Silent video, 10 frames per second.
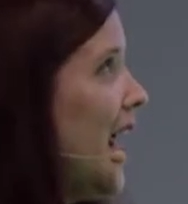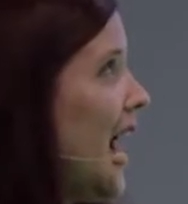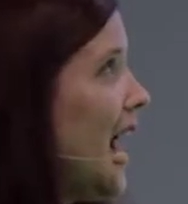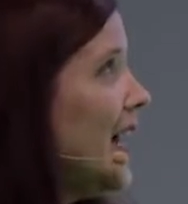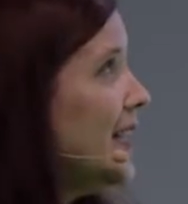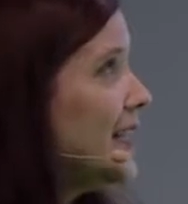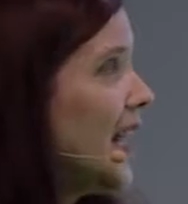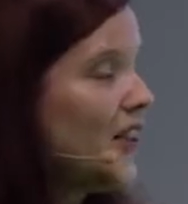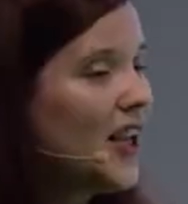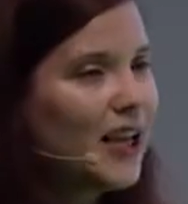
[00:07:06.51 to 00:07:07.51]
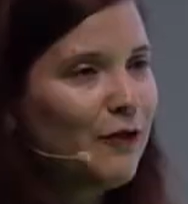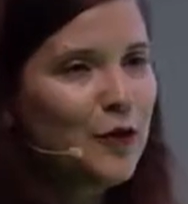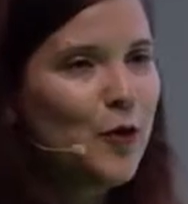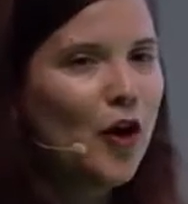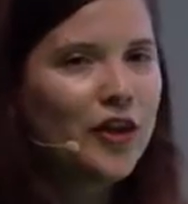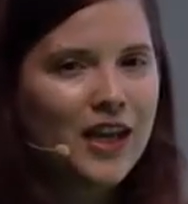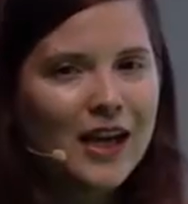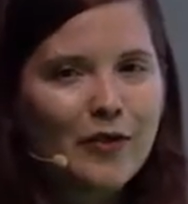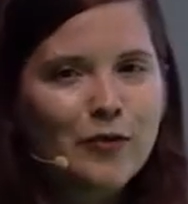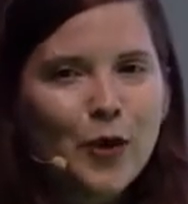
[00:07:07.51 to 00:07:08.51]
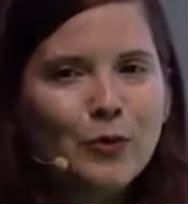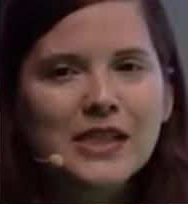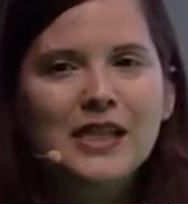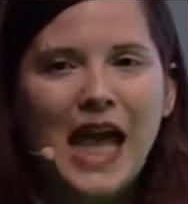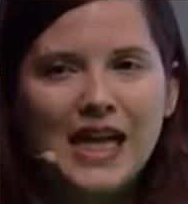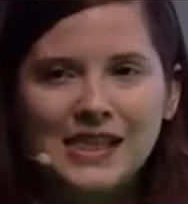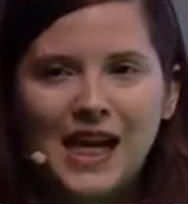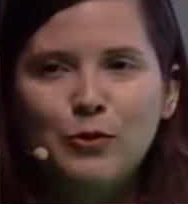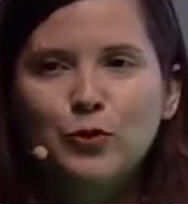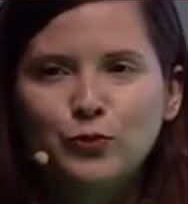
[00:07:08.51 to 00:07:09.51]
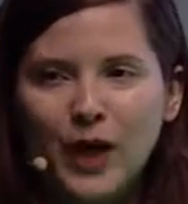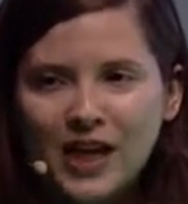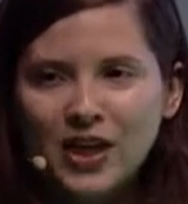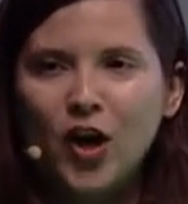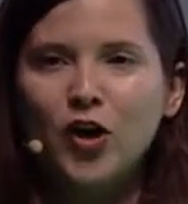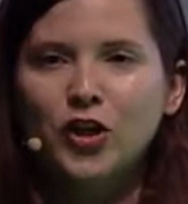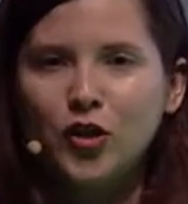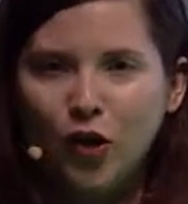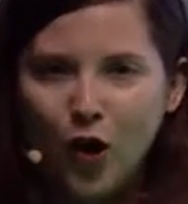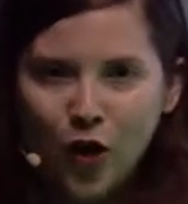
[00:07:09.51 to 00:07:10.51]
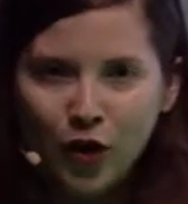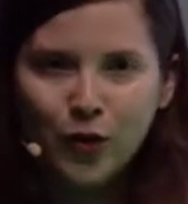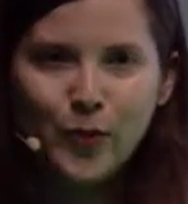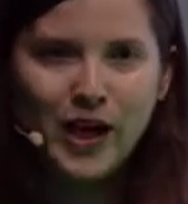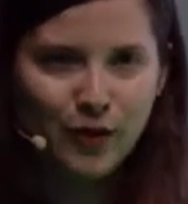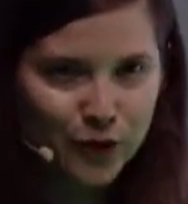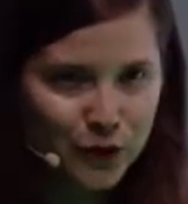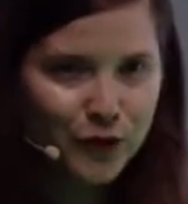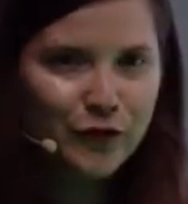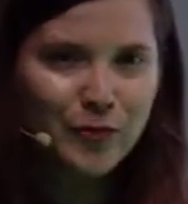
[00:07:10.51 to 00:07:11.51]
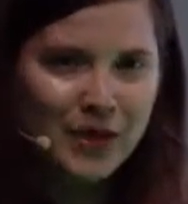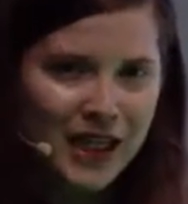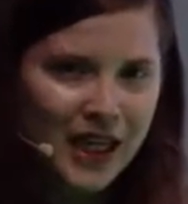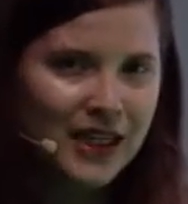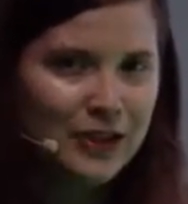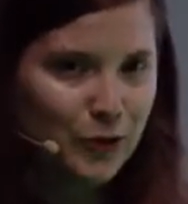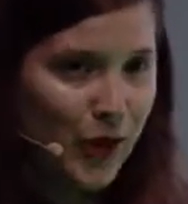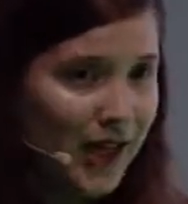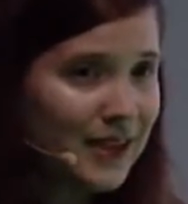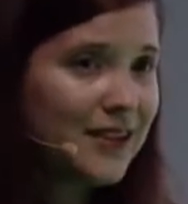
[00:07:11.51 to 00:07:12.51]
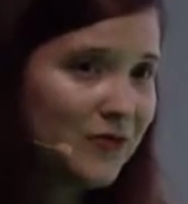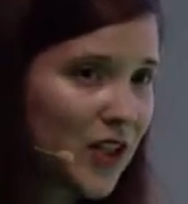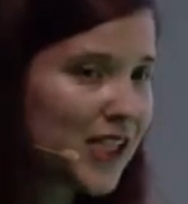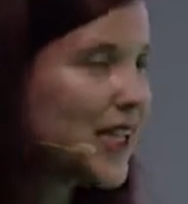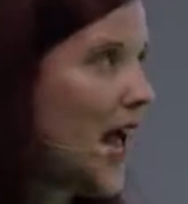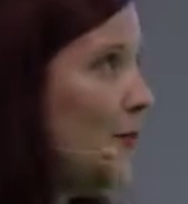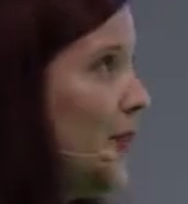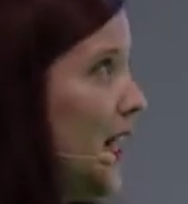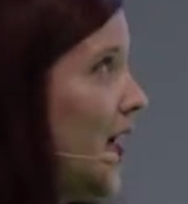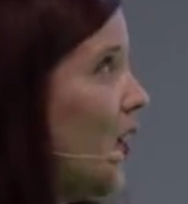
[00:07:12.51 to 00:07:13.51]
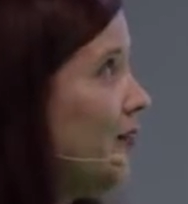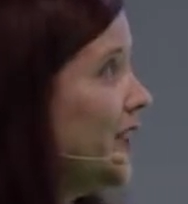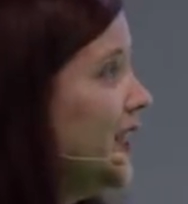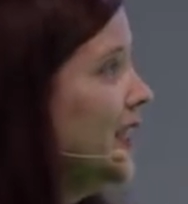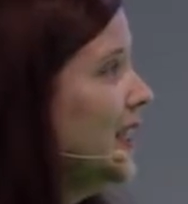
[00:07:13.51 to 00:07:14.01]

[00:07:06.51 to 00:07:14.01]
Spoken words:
And I think if you all think of when was the last time you read an article all the way through from beginning to end, it doesn't happen that often.